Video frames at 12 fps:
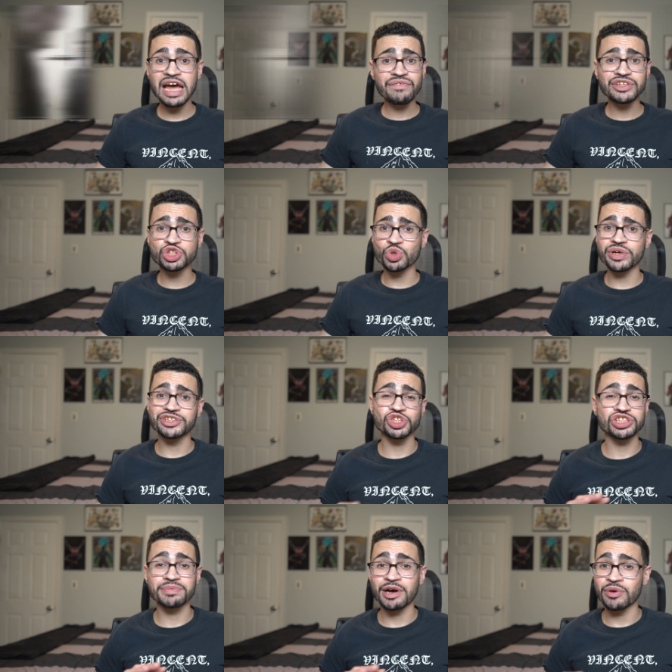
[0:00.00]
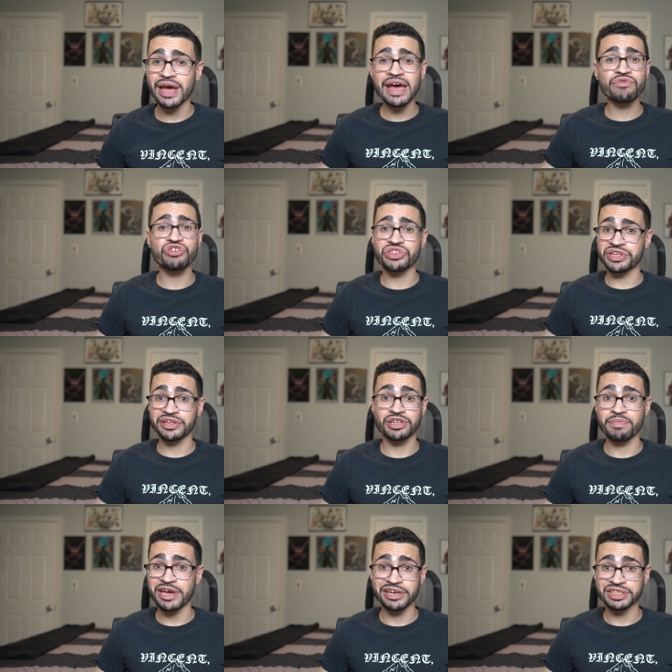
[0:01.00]
I've enjoyed just about everything that the
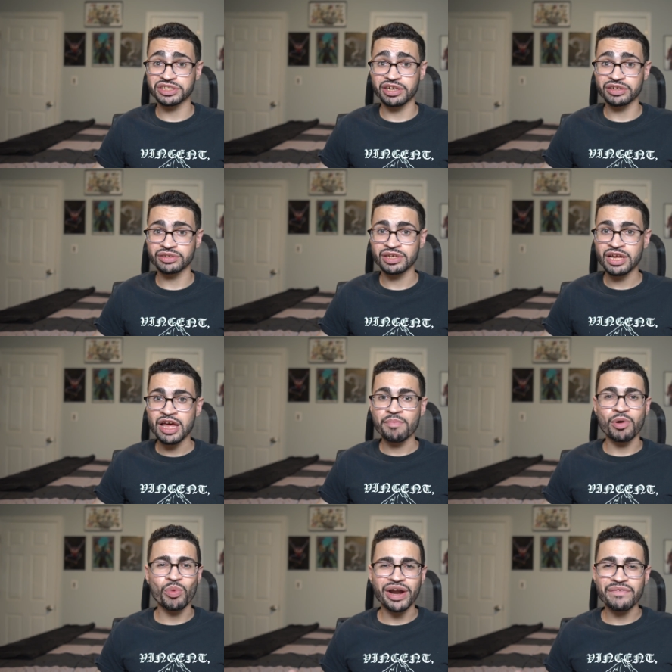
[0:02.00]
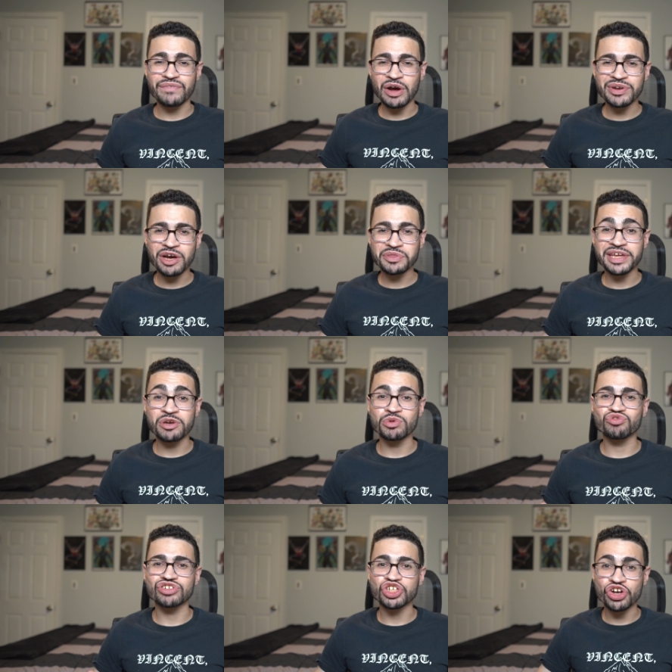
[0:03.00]
man has done, but when I found out that he
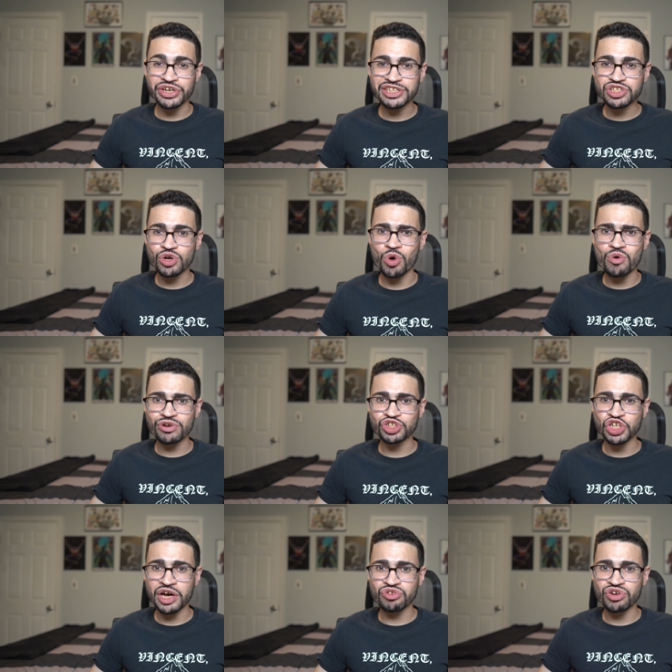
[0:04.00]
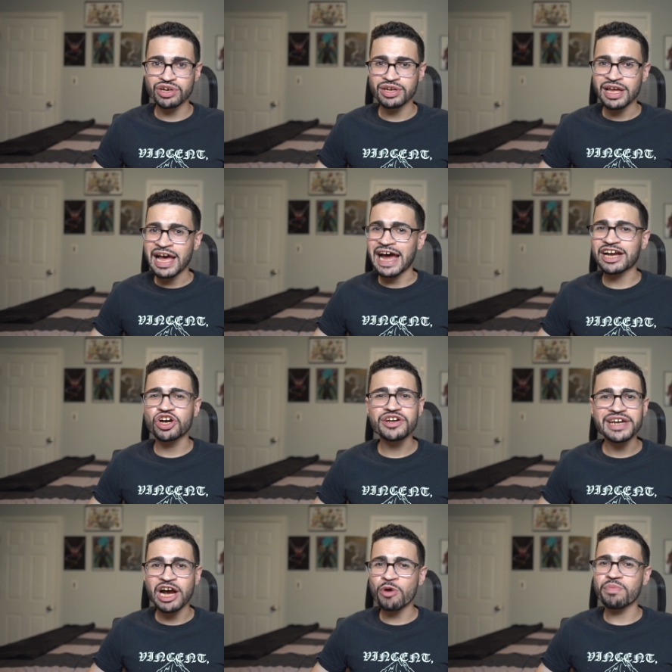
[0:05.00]
was returning to the horror genre, I
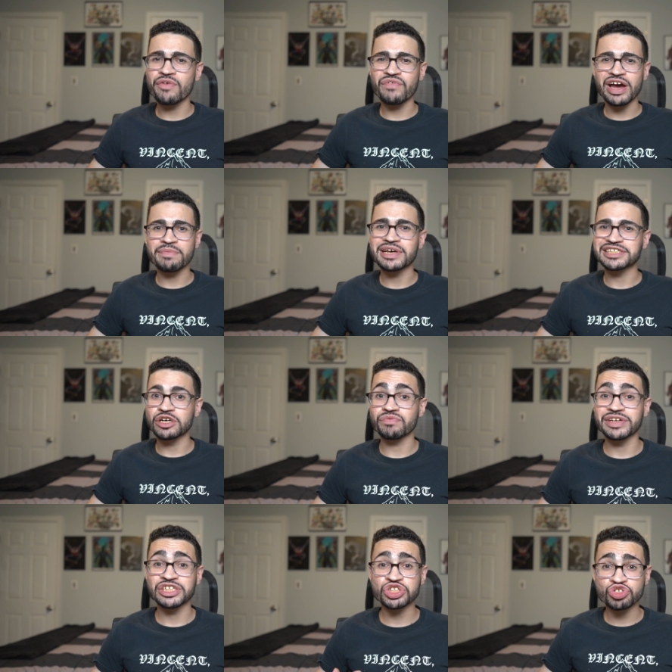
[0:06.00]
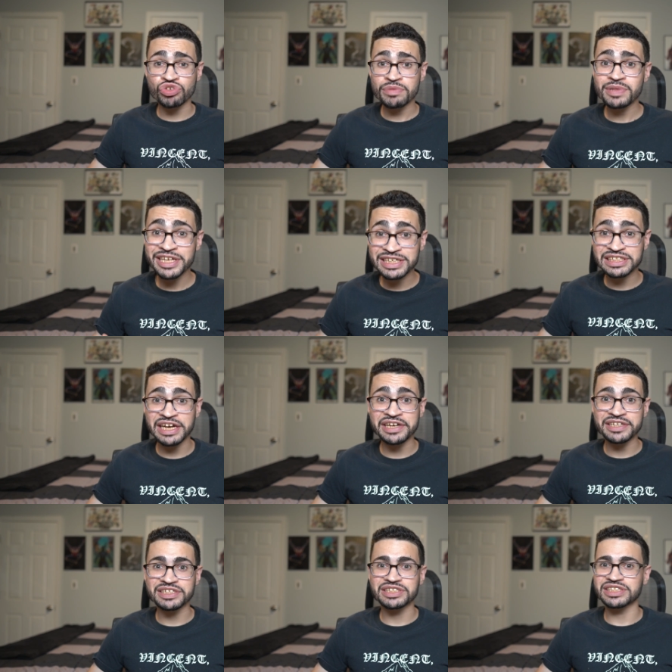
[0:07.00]
couldn't help but find myself extremely
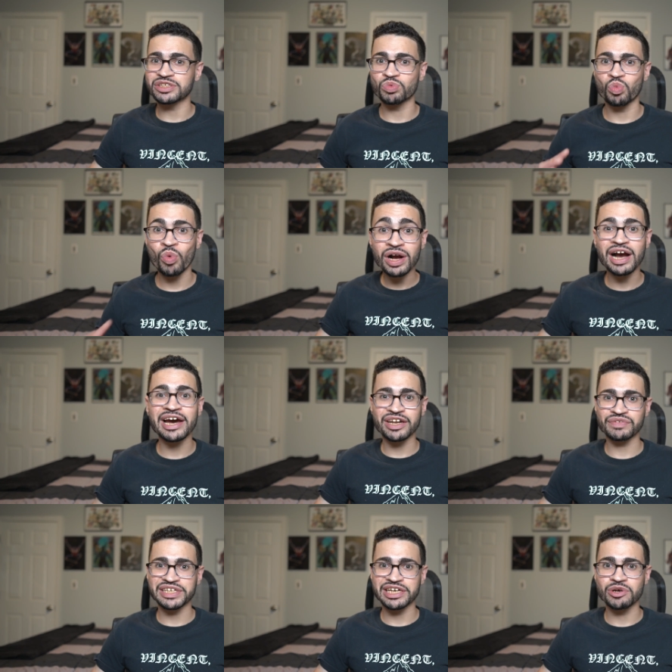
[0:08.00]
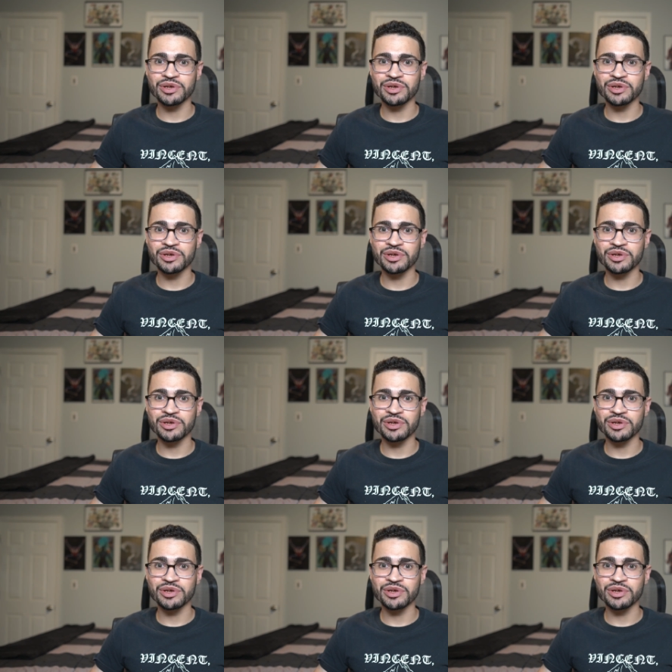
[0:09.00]
excited to see what kind of tale